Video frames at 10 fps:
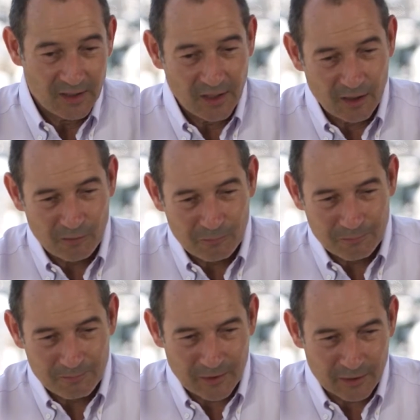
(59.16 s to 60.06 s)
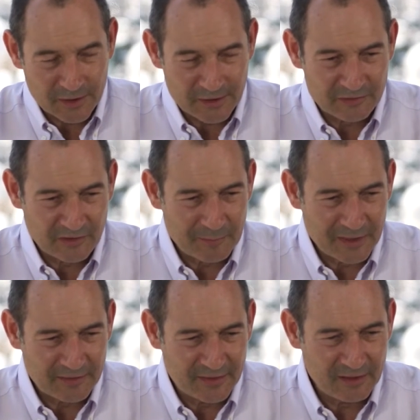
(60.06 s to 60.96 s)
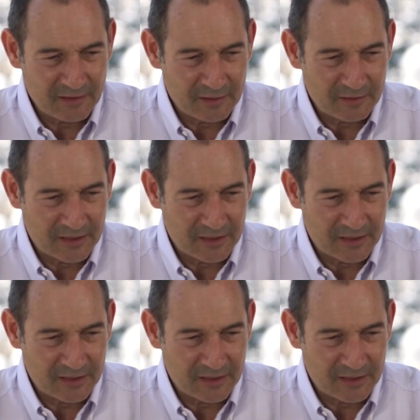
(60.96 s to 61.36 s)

Oh, well, goodness. I mean, I think that